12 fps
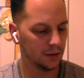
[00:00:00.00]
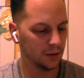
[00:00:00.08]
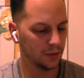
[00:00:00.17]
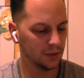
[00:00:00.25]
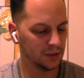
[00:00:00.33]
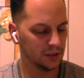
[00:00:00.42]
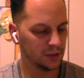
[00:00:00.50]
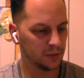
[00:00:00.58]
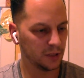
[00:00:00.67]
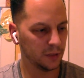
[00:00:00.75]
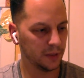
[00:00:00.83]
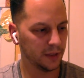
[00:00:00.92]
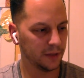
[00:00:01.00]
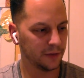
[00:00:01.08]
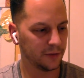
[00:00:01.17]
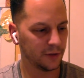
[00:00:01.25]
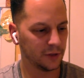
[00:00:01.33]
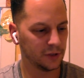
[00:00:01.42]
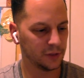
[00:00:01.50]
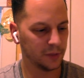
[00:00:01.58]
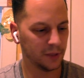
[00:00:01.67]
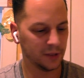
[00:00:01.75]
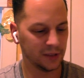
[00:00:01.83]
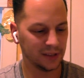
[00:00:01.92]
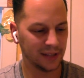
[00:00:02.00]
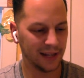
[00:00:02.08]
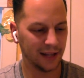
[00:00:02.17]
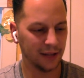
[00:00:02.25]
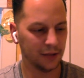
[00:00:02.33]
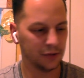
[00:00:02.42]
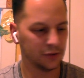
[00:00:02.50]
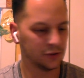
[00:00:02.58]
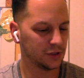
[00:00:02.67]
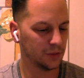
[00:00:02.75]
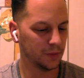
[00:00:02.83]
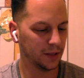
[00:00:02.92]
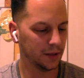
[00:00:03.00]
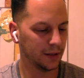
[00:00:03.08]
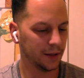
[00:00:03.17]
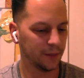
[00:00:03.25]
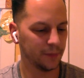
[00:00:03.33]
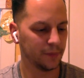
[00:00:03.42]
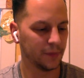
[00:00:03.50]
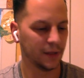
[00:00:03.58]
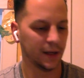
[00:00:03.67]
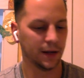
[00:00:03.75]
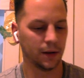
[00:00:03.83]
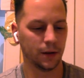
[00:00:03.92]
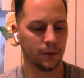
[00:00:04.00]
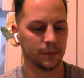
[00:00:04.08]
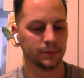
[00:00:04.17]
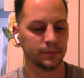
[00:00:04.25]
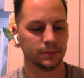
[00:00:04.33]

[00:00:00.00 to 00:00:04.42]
I want to say it's probably like first appearance of Talos or something like that. I don't know.